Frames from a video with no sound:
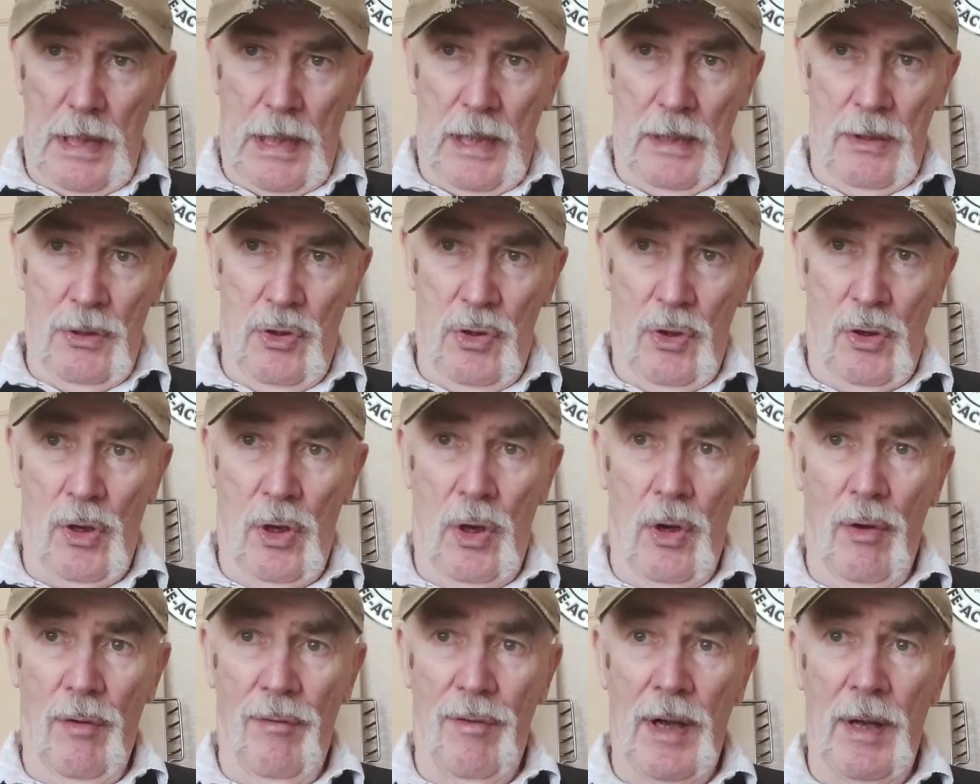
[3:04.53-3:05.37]
took
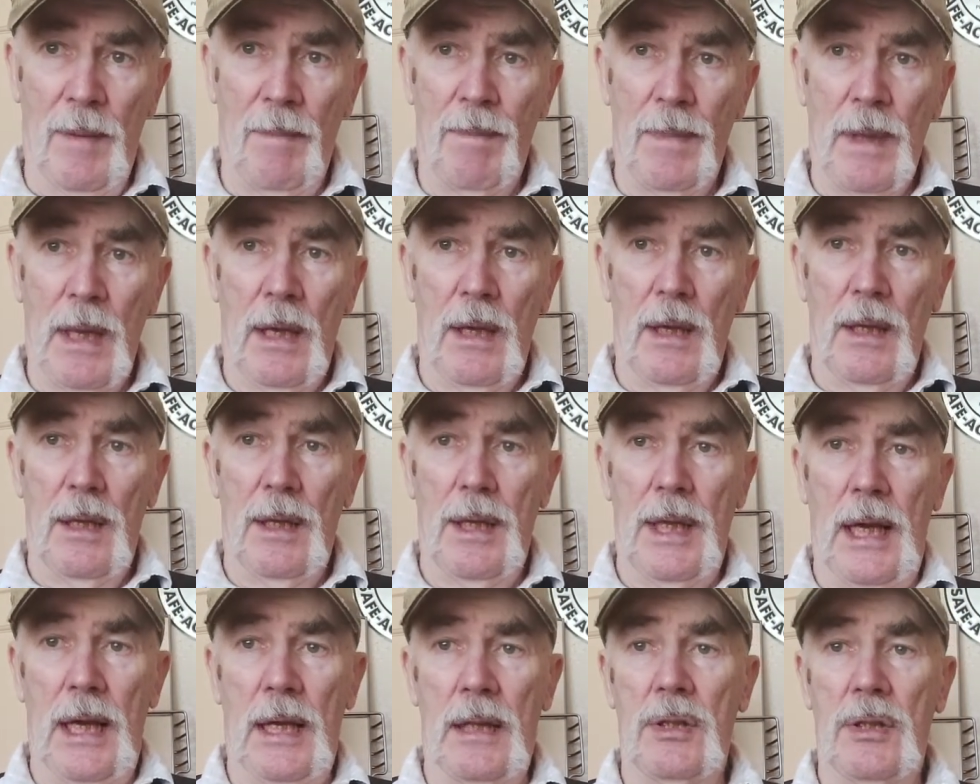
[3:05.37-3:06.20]
over,
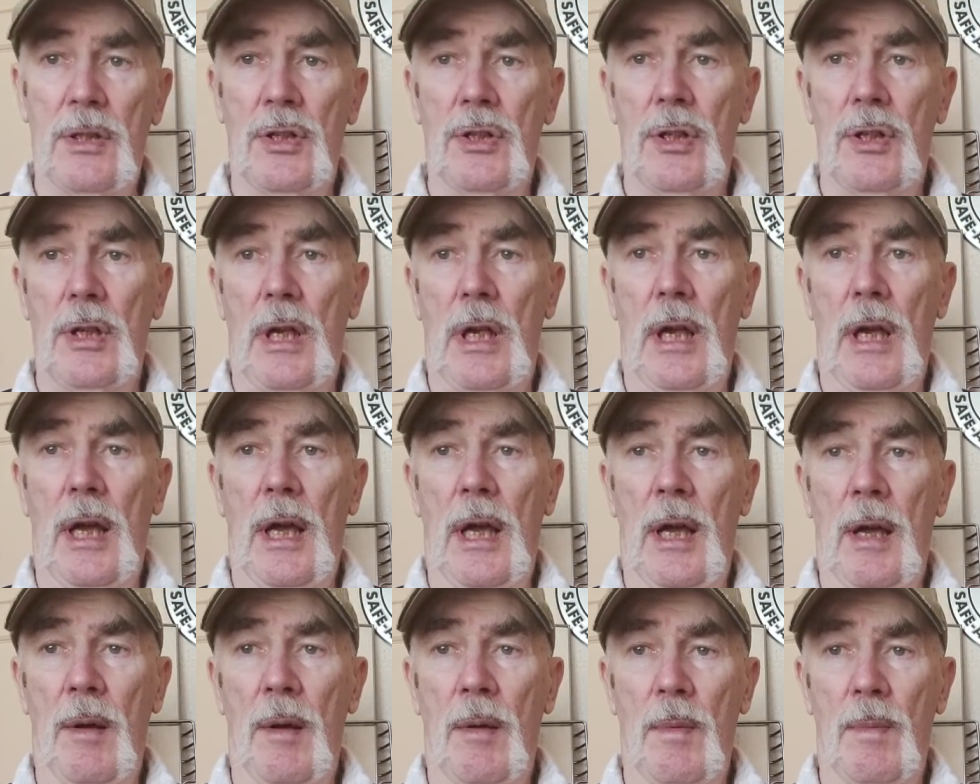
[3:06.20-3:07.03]
that
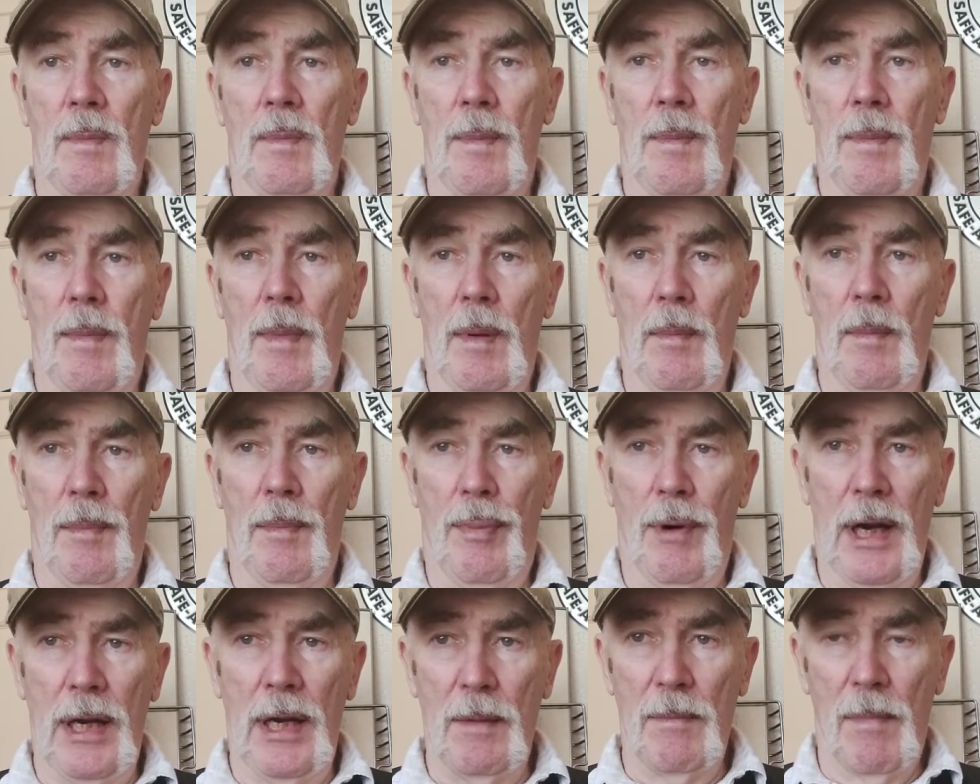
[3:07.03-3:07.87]

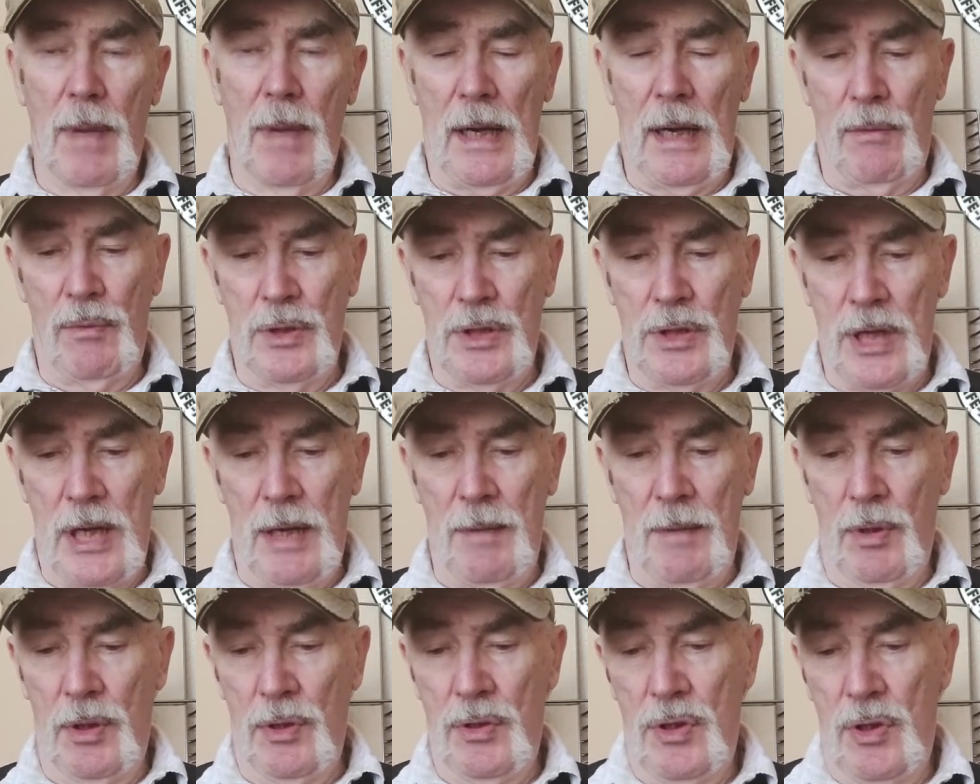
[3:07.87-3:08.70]
Breytenbach was
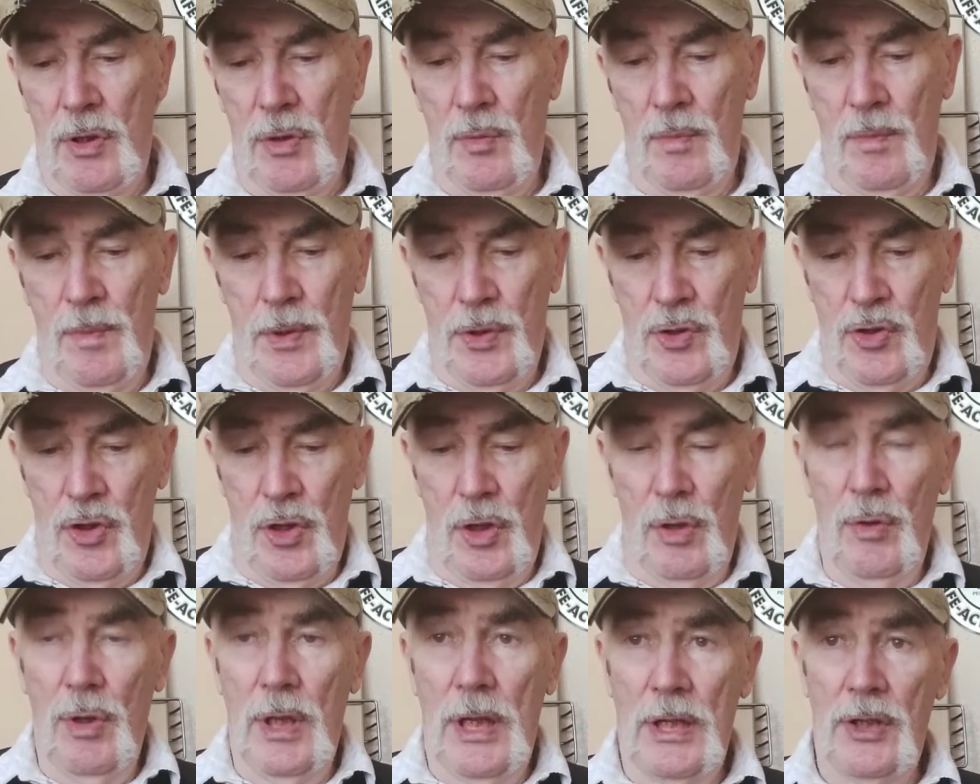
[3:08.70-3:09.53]
able to
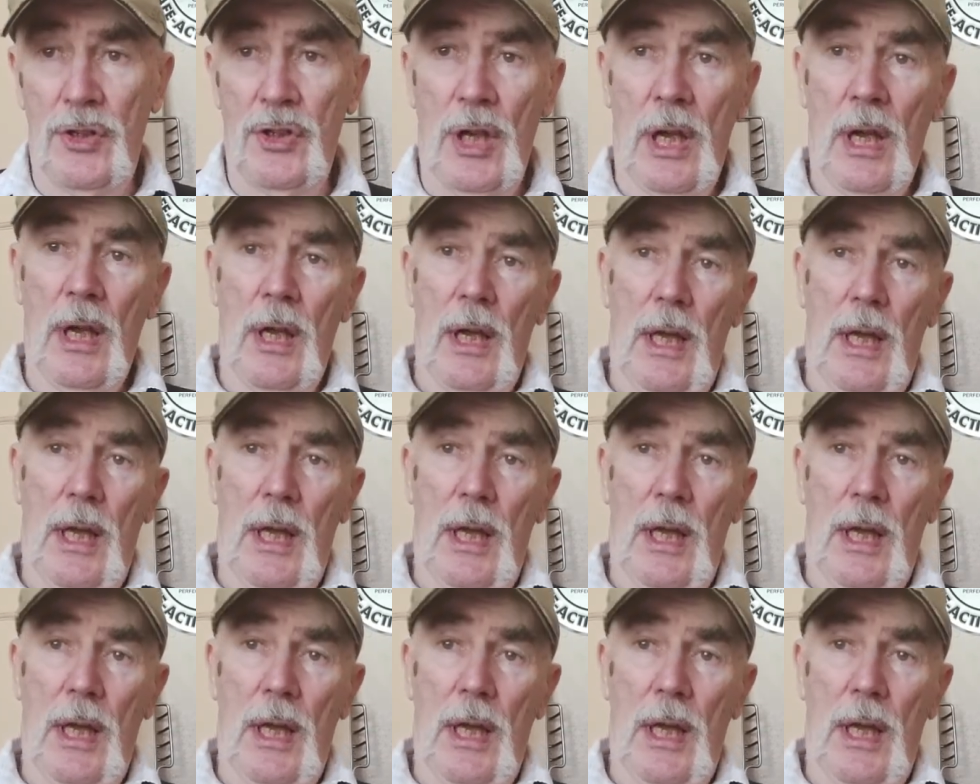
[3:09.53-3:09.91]
pursue this.